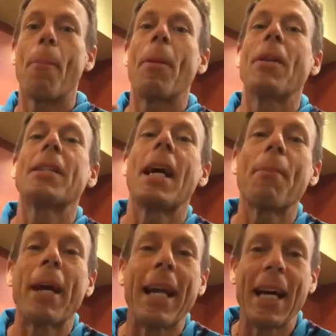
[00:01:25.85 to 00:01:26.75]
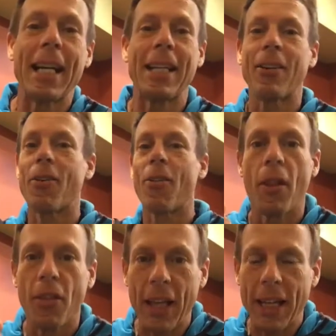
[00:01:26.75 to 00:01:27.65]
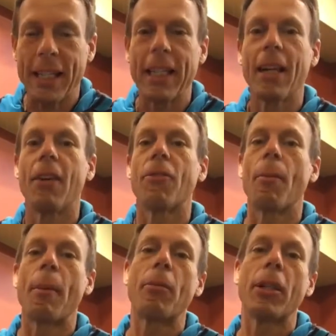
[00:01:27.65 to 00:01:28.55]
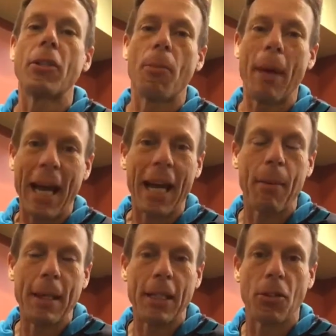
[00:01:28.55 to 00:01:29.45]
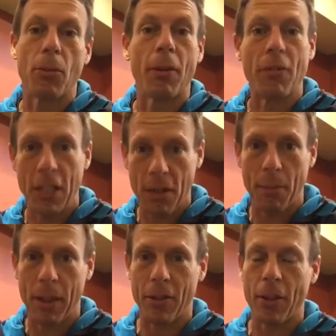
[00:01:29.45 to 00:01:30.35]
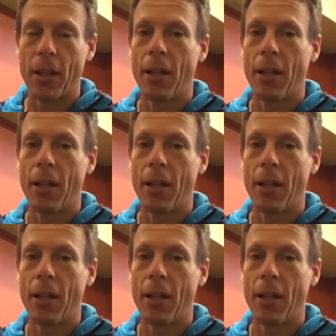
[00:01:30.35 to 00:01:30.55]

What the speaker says: by the time I got here, the idea of remembering to pack a bathing suit would have disappeared.